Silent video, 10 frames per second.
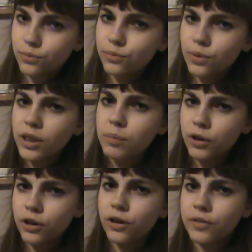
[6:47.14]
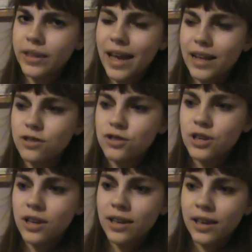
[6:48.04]
really put it over the
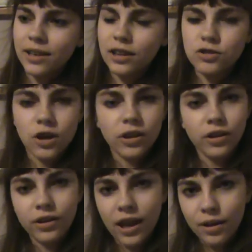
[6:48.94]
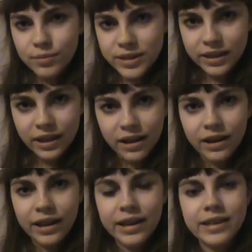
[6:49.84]
edge. And like John Larroquette was
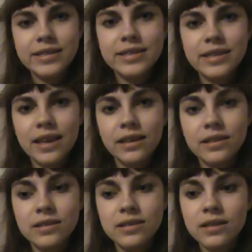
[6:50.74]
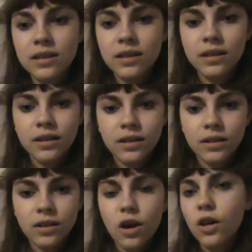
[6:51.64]
hilarious and
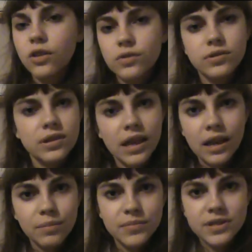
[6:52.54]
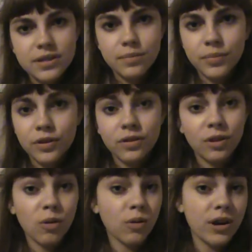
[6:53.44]
all those names, but the
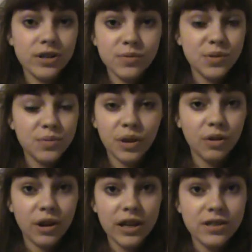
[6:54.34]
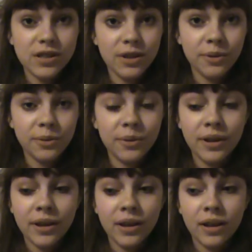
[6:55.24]
chorus was really great too.
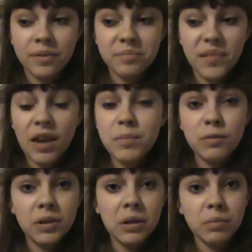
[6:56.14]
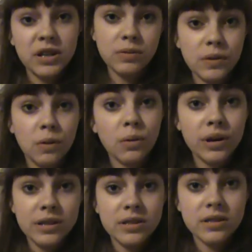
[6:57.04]
I've been really impressed with the
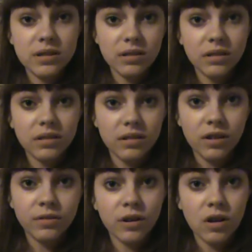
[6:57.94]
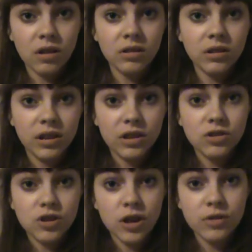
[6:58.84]
chorus overall in the
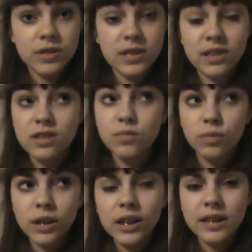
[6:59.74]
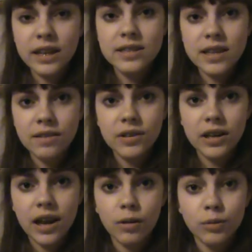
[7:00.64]
shows. It's really dance heavy
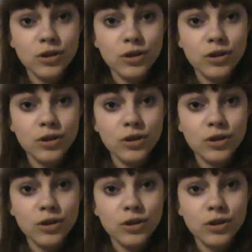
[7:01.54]
now,